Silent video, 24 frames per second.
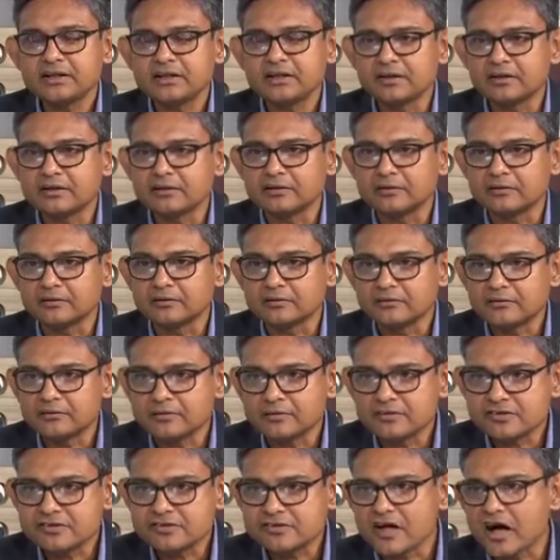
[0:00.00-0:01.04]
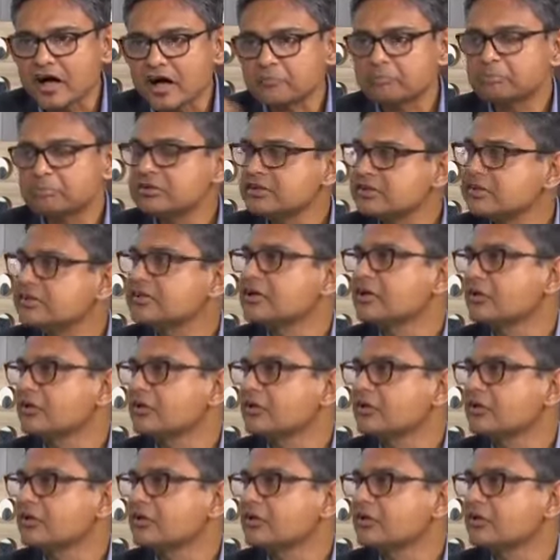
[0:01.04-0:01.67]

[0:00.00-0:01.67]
uh, surpass the